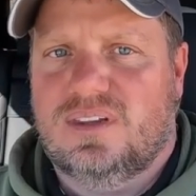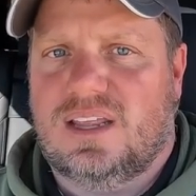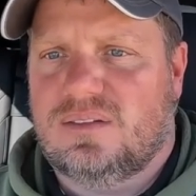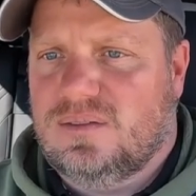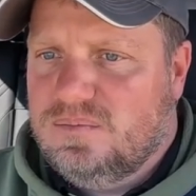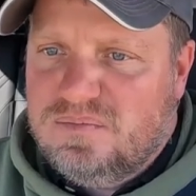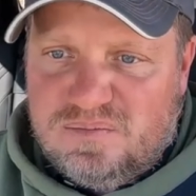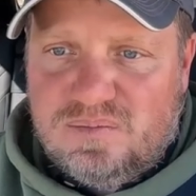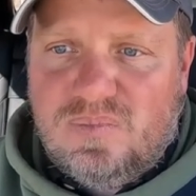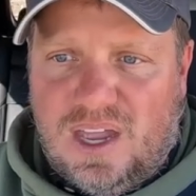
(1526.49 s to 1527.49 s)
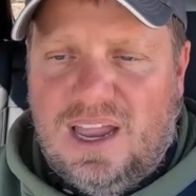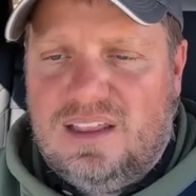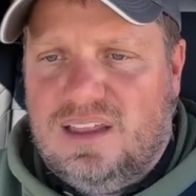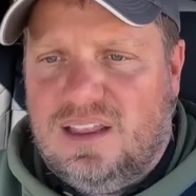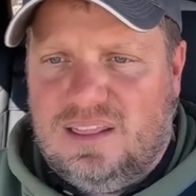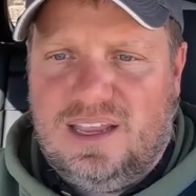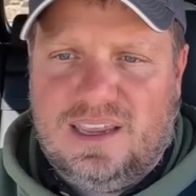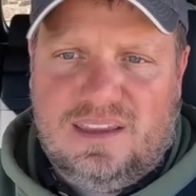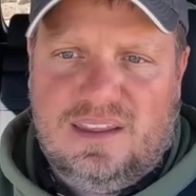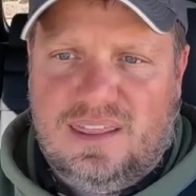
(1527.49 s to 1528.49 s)
That I
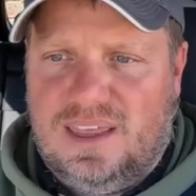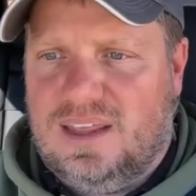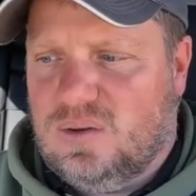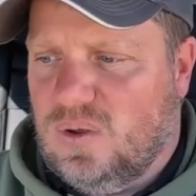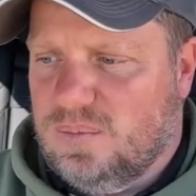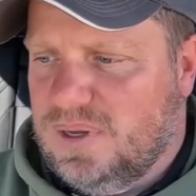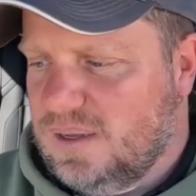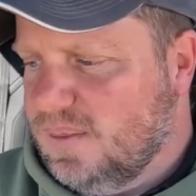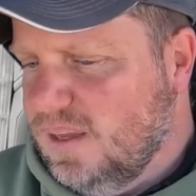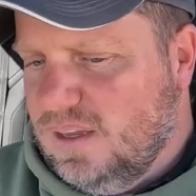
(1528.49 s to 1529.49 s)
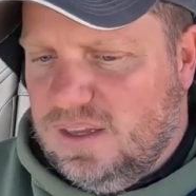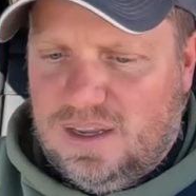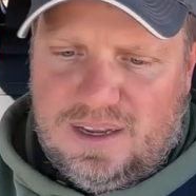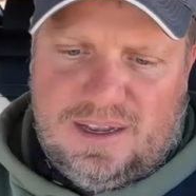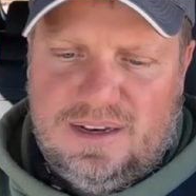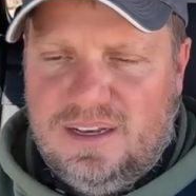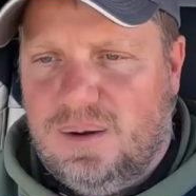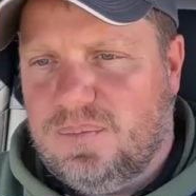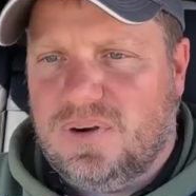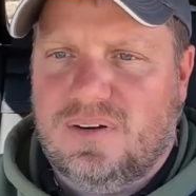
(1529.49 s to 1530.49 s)
like that quite a bit. Uh,
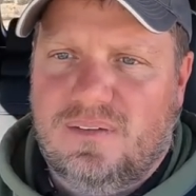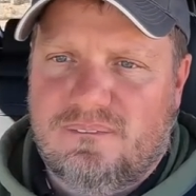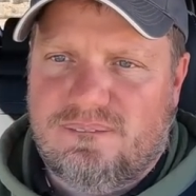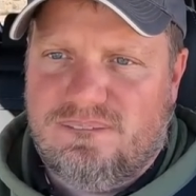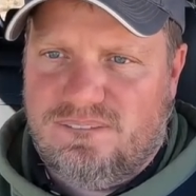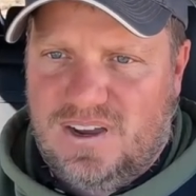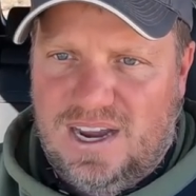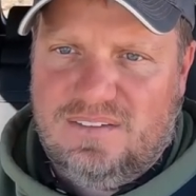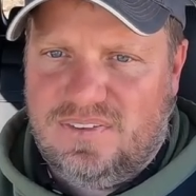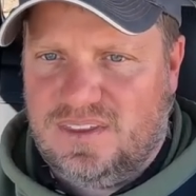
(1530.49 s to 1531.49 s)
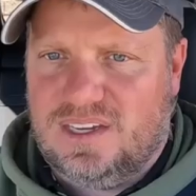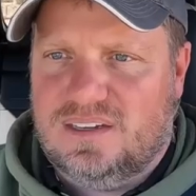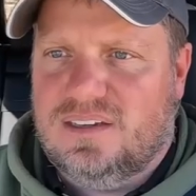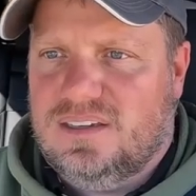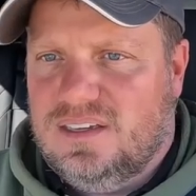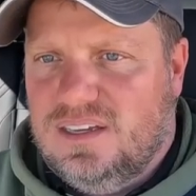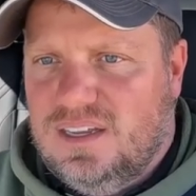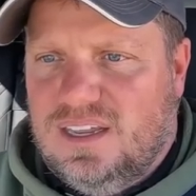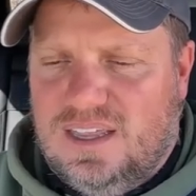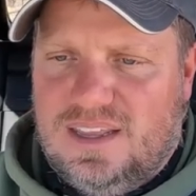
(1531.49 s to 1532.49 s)
number five thing
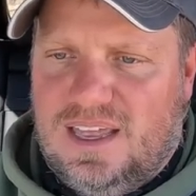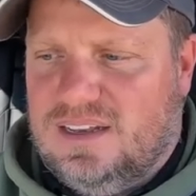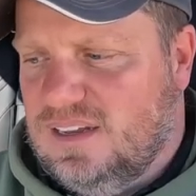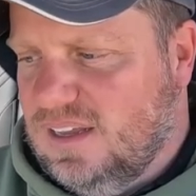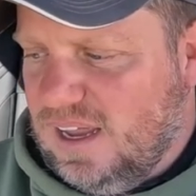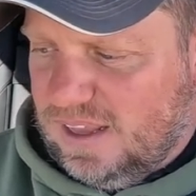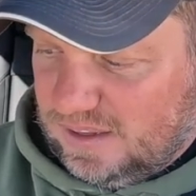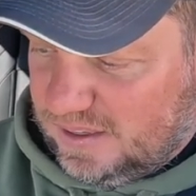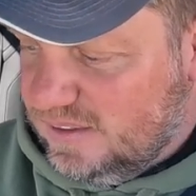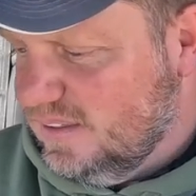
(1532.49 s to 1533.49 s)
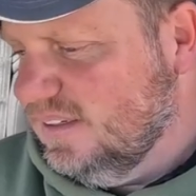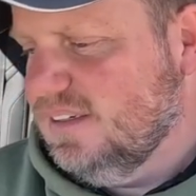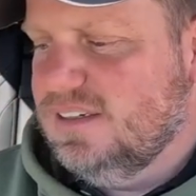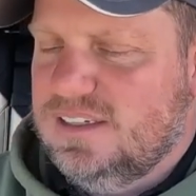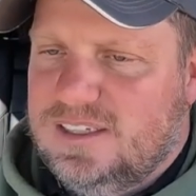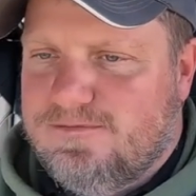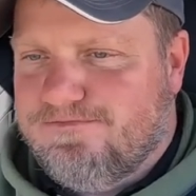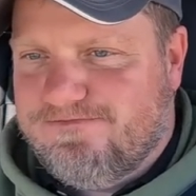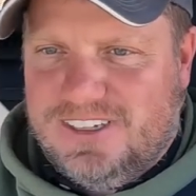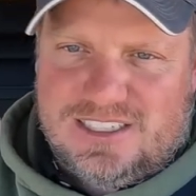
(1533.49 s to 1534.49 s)
that I like
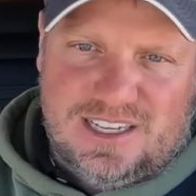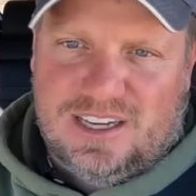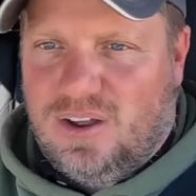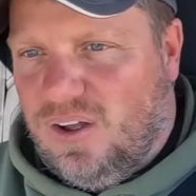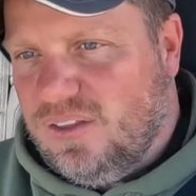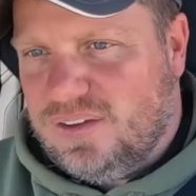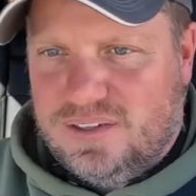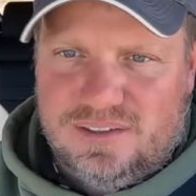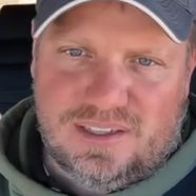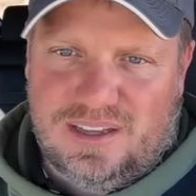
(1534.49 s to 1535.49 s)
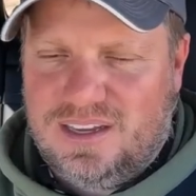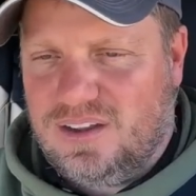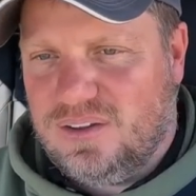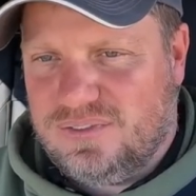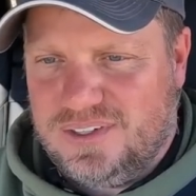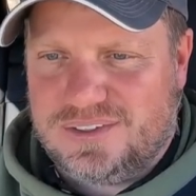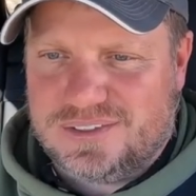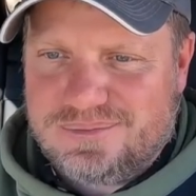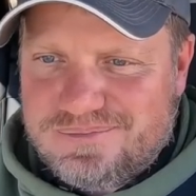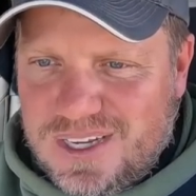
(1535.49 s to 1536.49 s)
is like all the I like all the
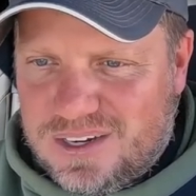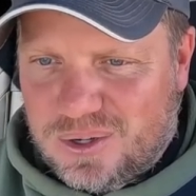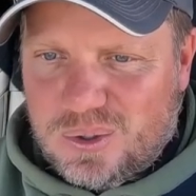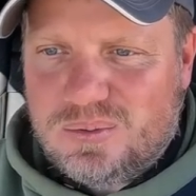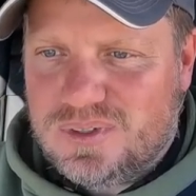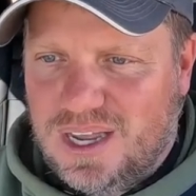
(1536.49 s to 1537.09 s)
features. I do.